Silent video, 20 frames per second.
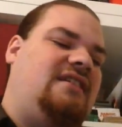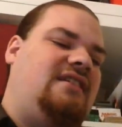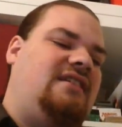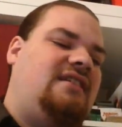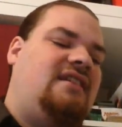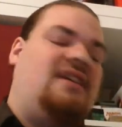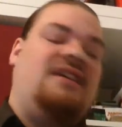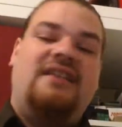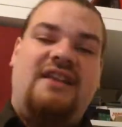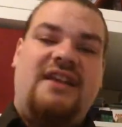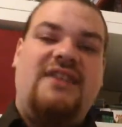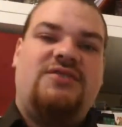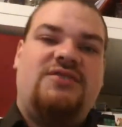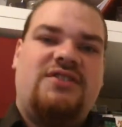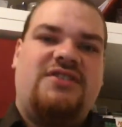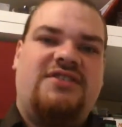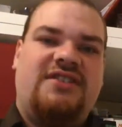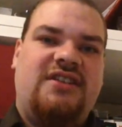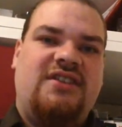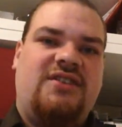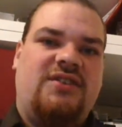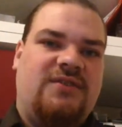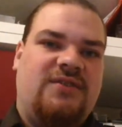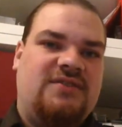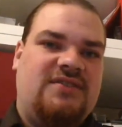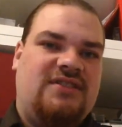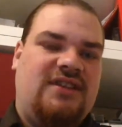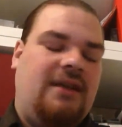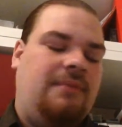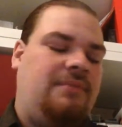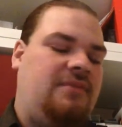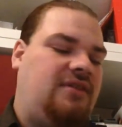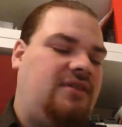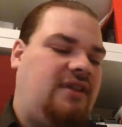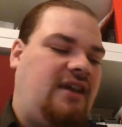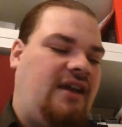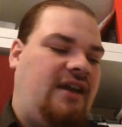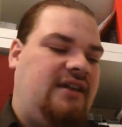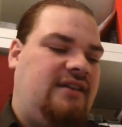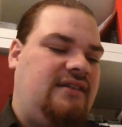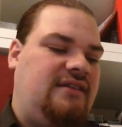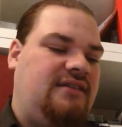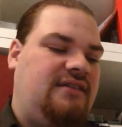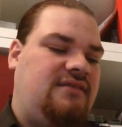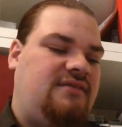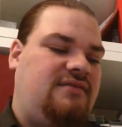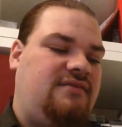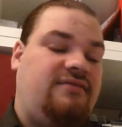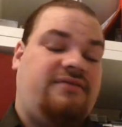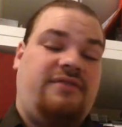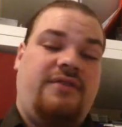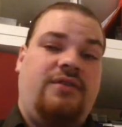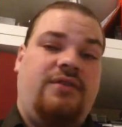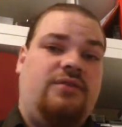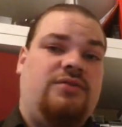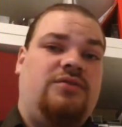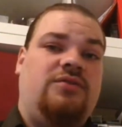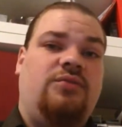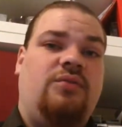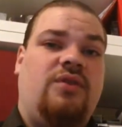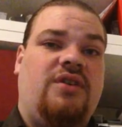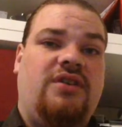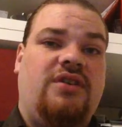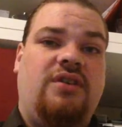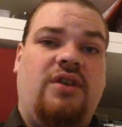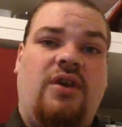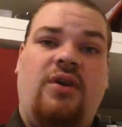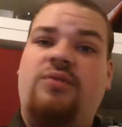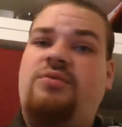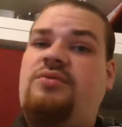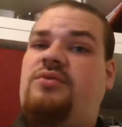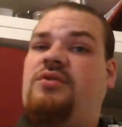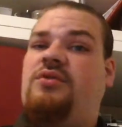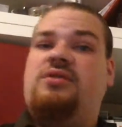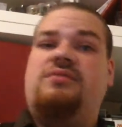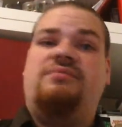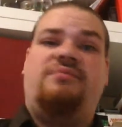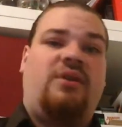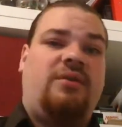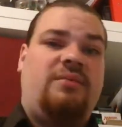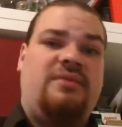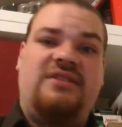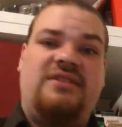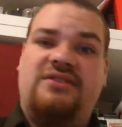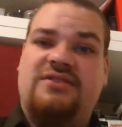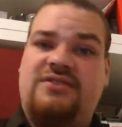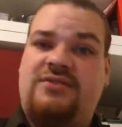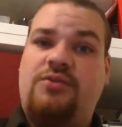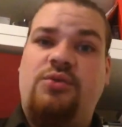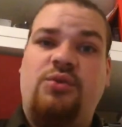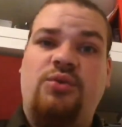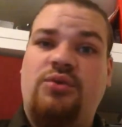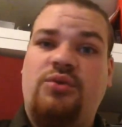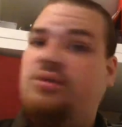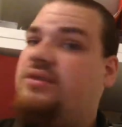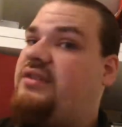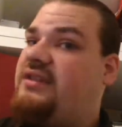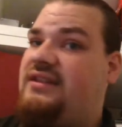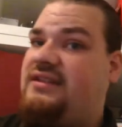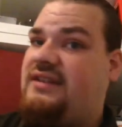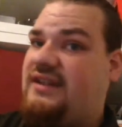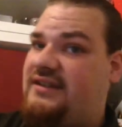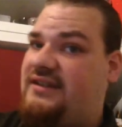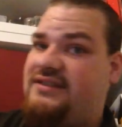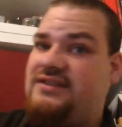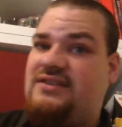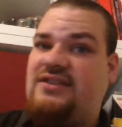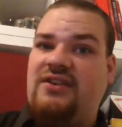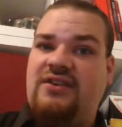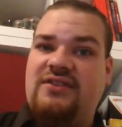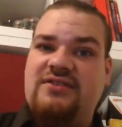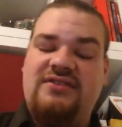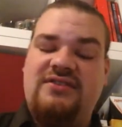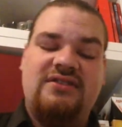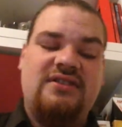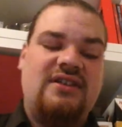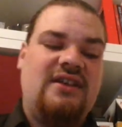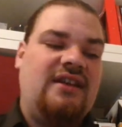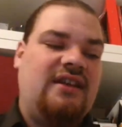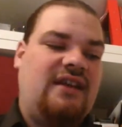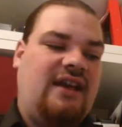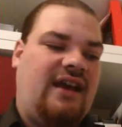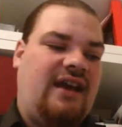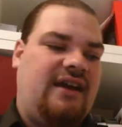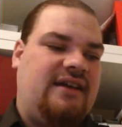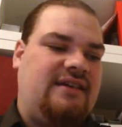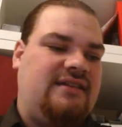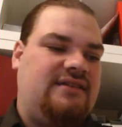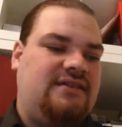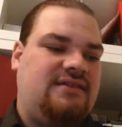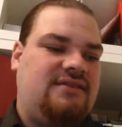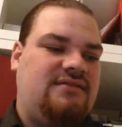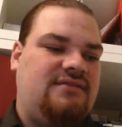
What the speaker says: an interesting concept, and for those who want to know, you can probably just Google the dice gods and